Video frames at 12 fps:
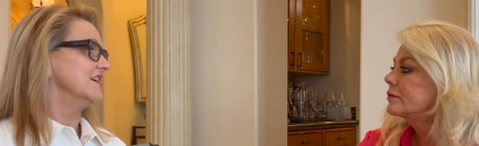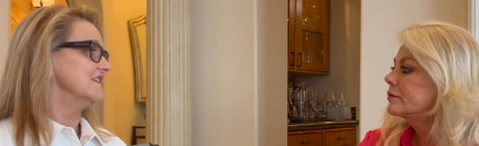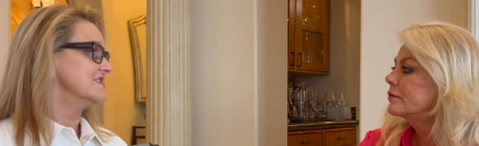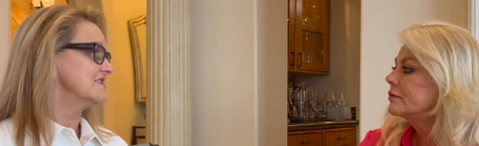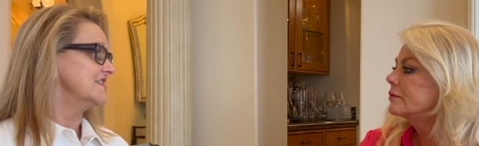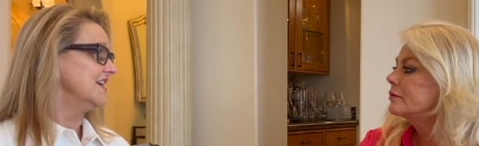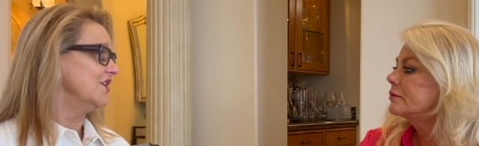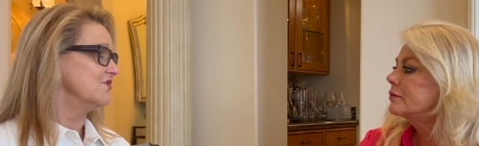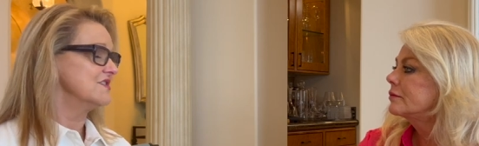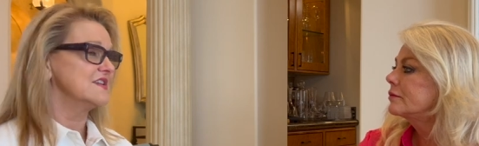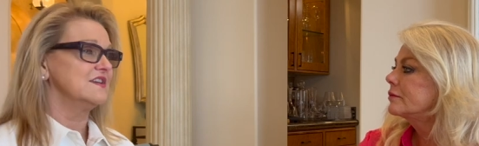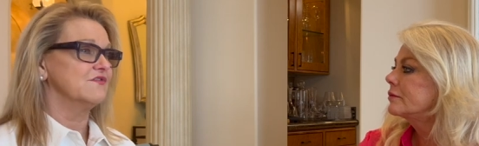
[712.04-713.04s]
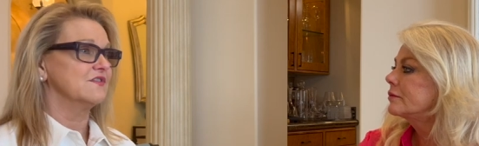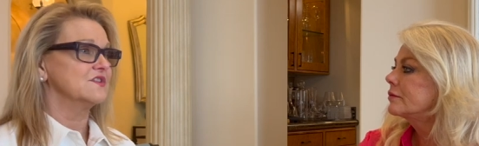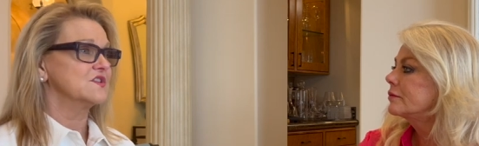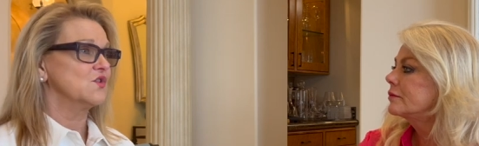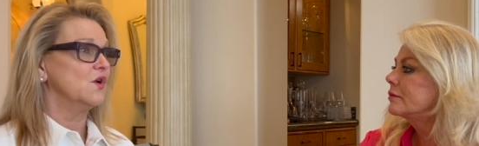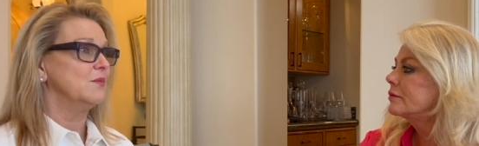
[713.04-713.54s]
Speaker 1: is, you know, it's a different
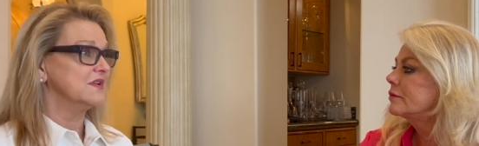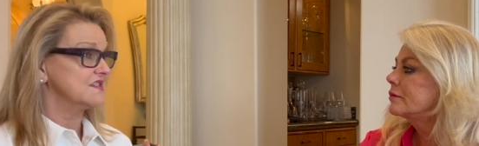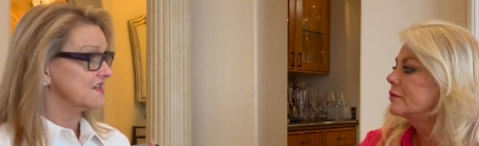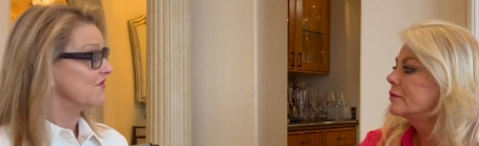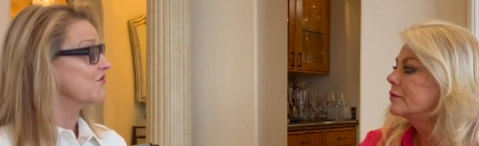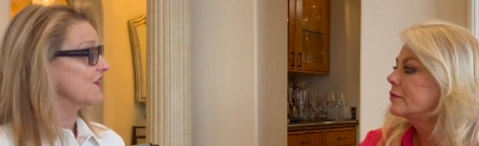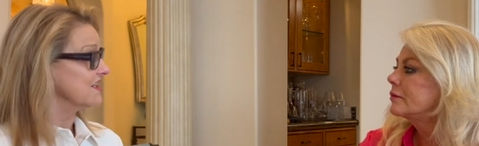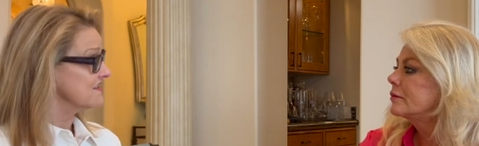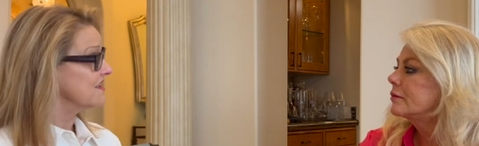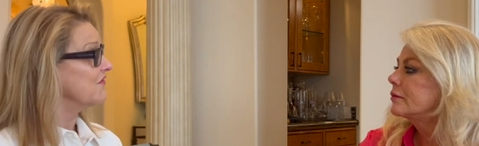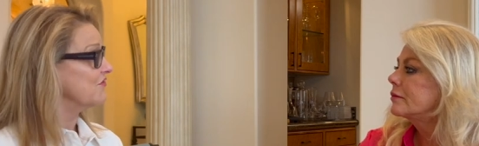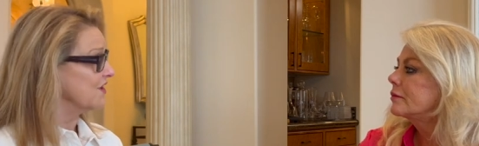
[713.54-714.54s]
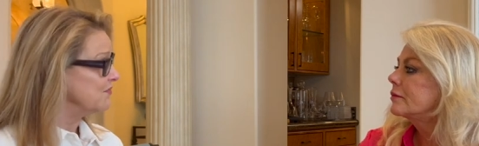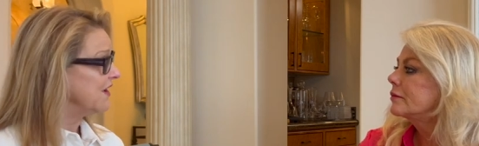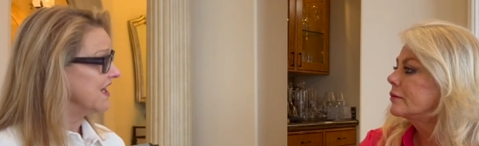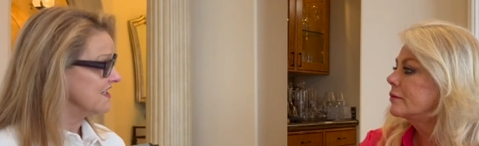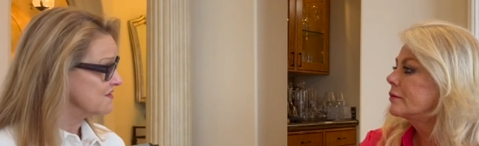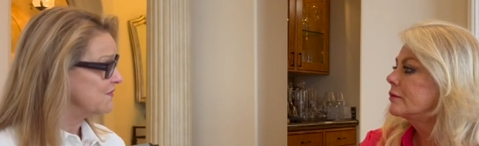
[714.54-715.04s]
story, but suffering is suffering,
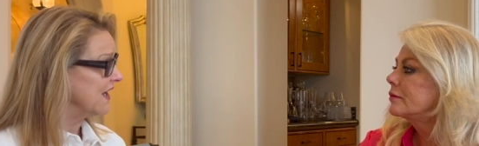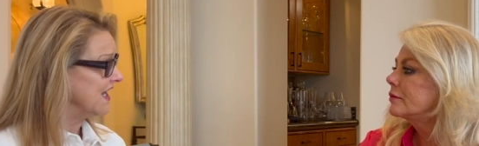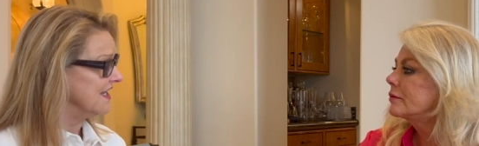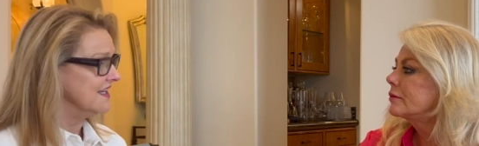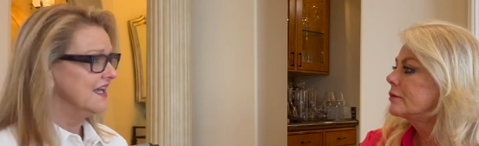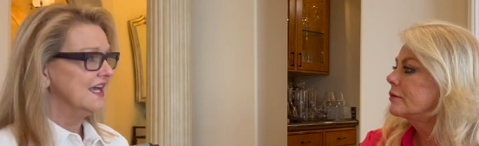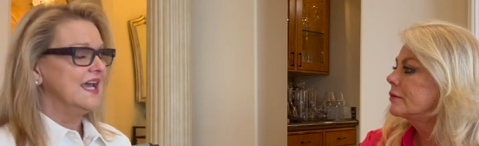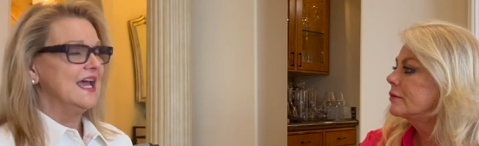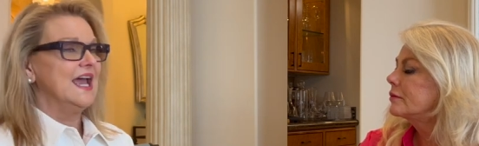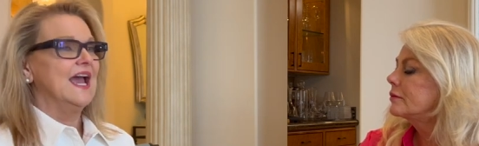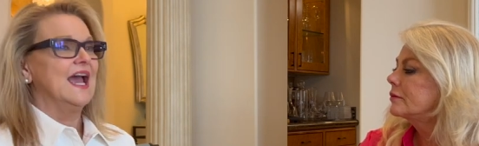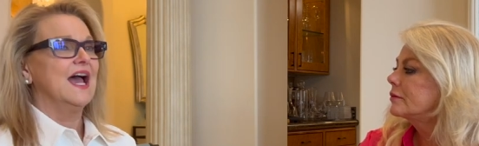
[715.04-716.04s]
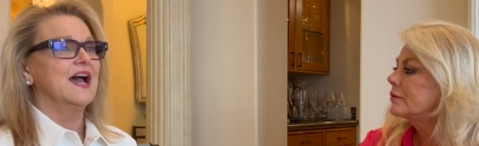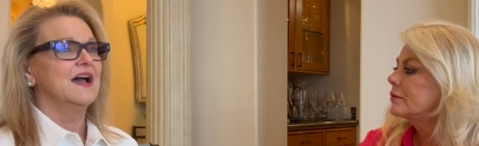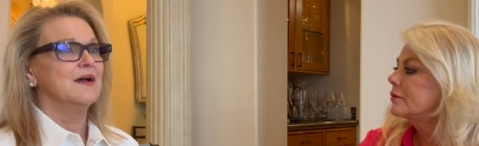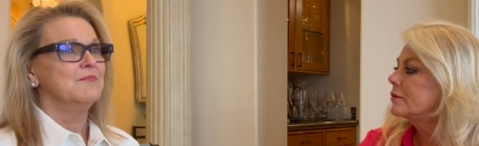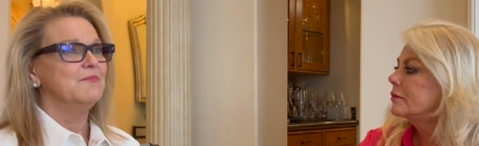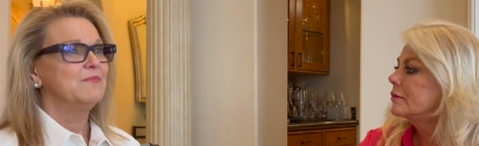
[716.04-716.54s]
pain is pain.
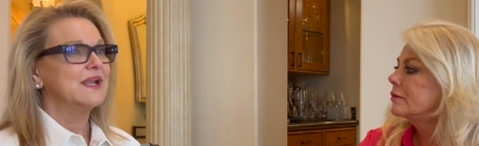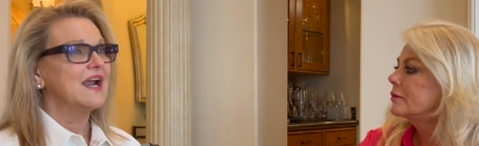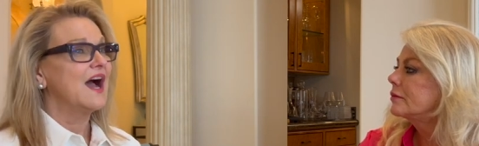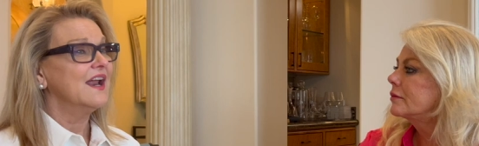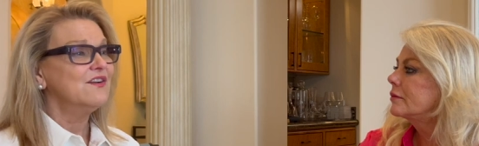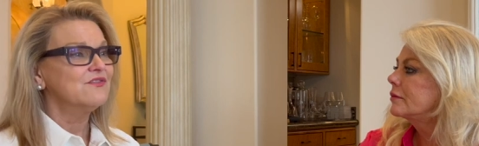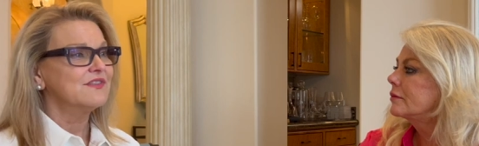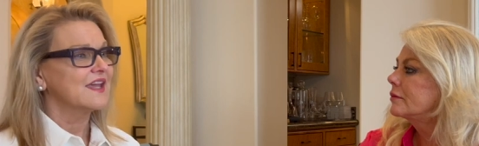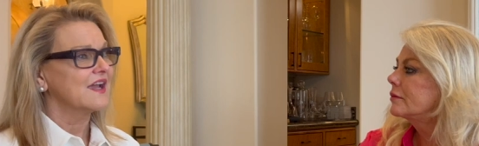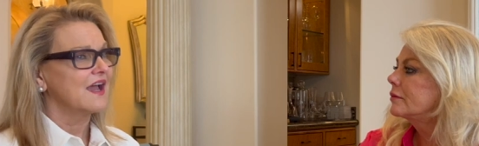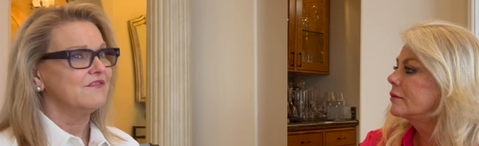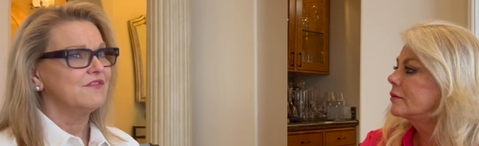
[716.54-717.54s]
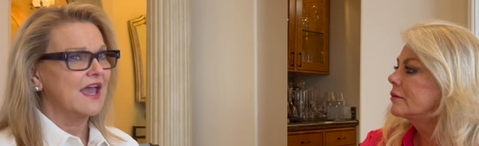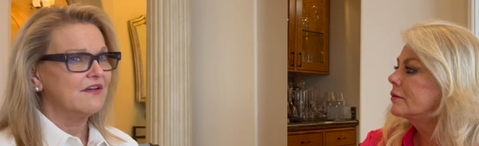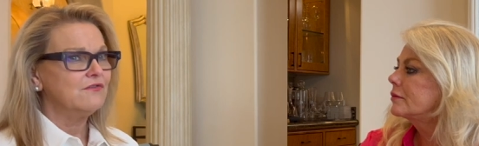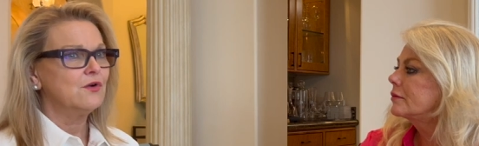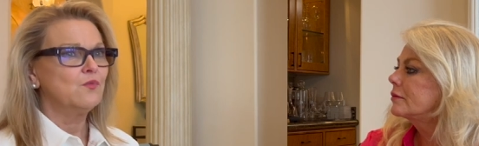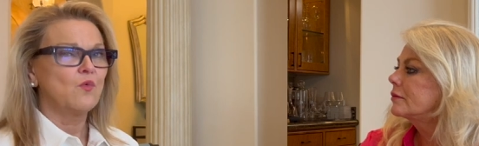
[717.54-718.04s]
Um, but I don't think I've
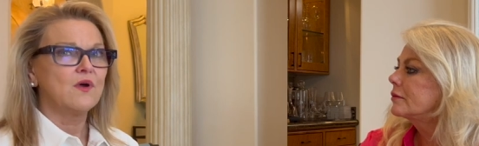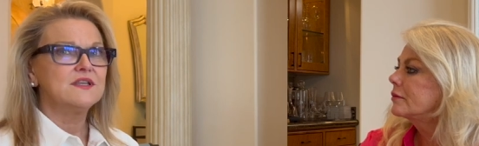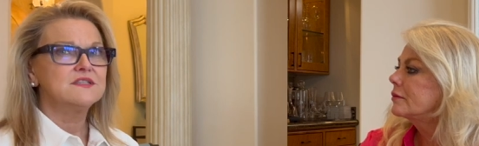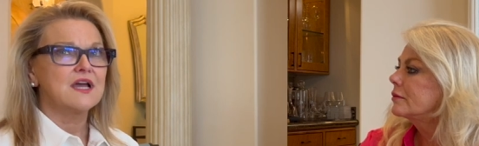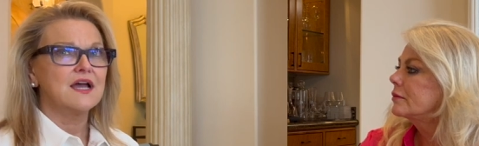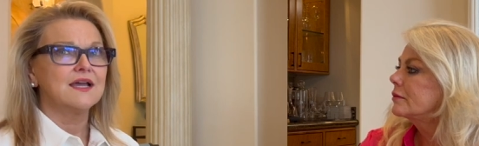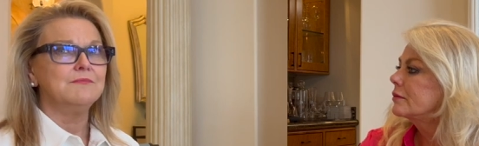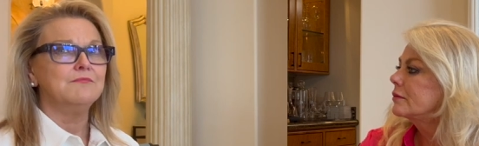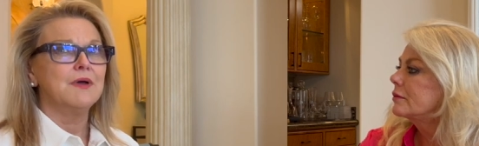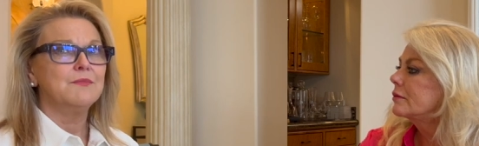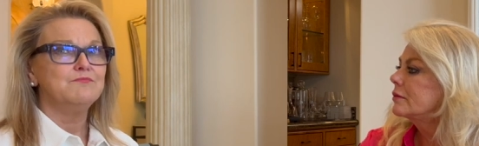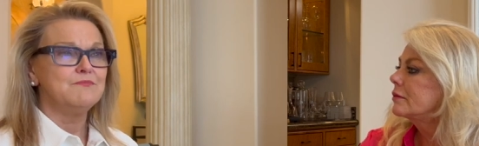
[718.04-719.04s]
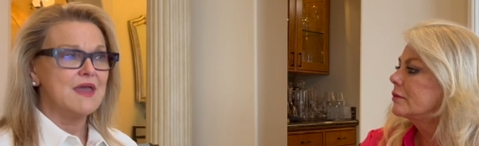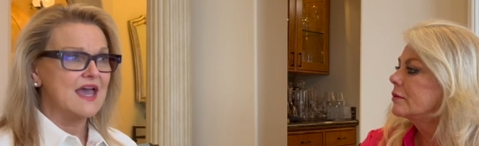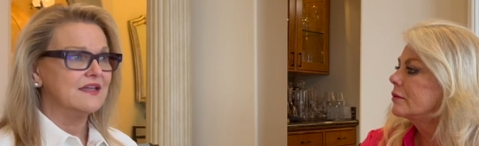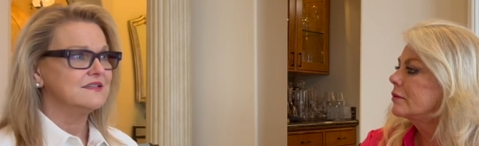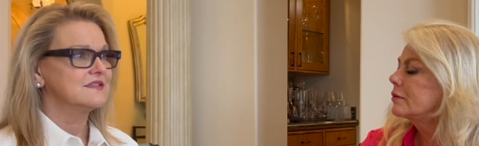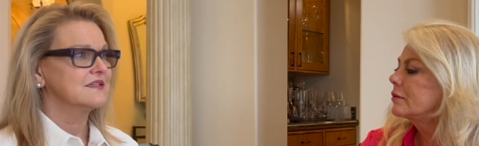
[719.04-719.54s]
ever one time
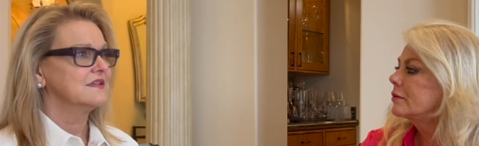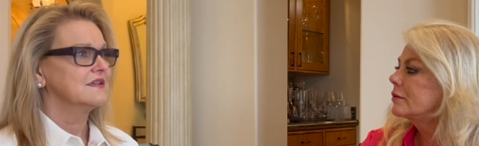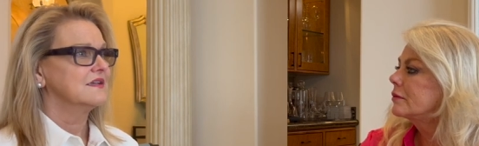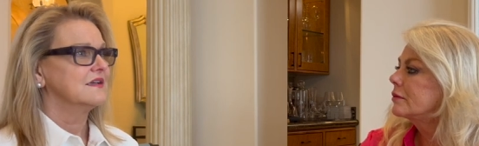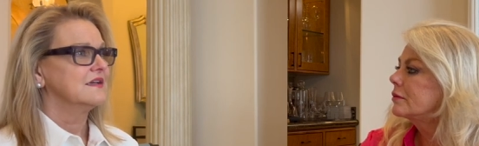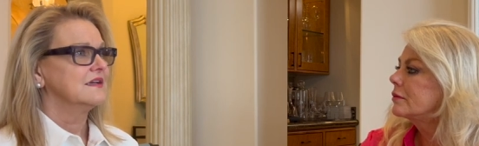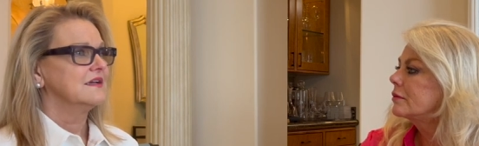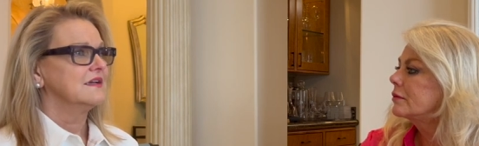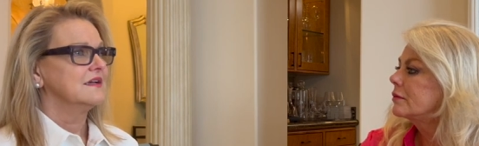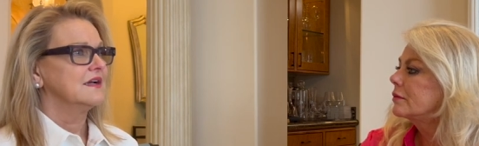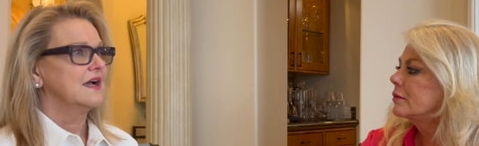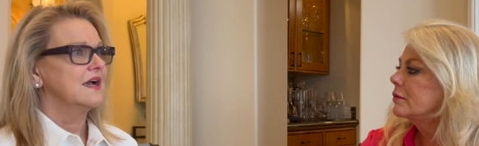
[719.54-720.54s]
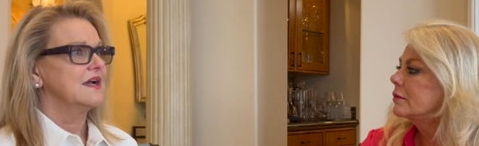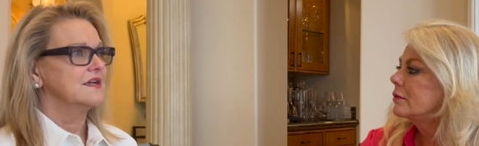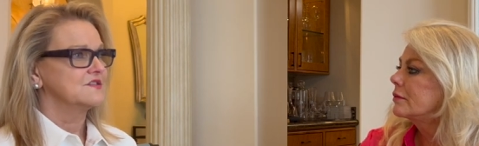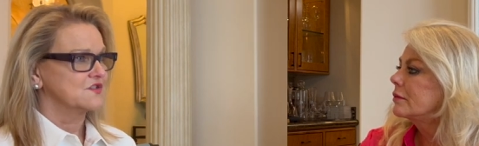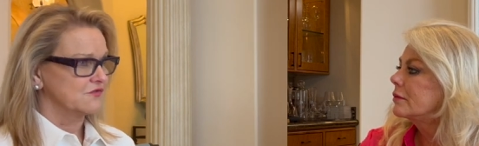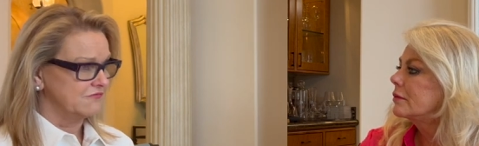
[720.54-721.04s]
met a
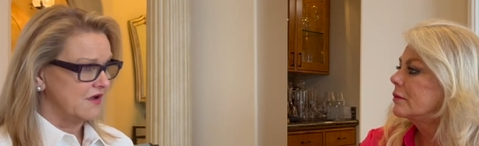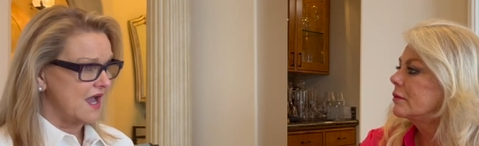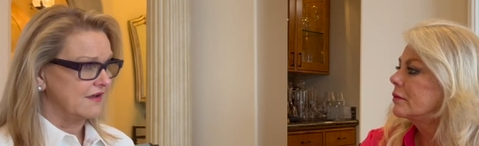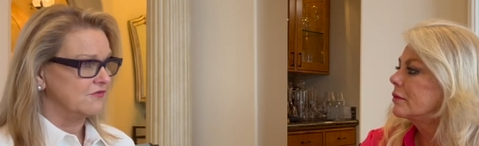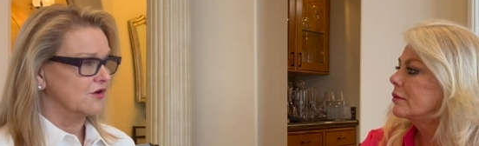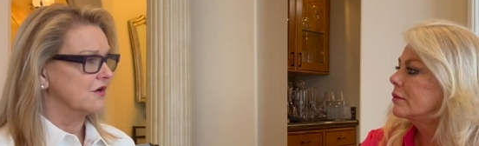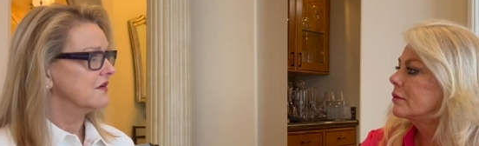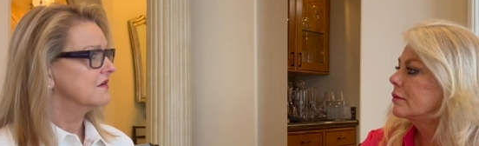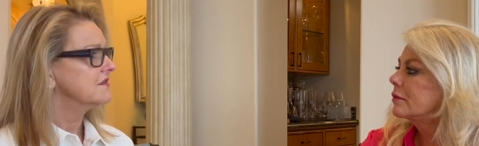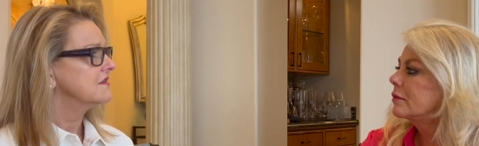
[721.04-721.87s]
survivor